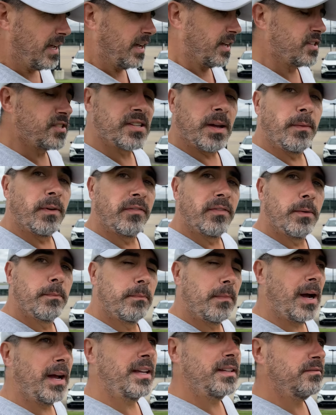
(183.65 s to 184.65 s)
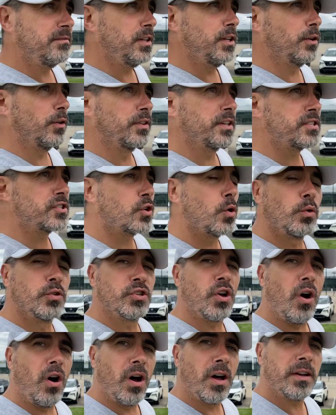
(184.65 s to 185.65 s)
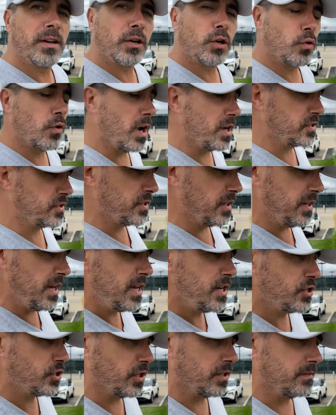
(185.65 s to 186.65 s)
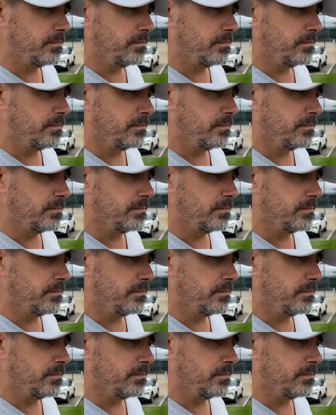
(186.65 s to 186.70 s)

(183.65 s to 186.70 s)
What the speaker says: Some of them might, you know, this goes on across the nation.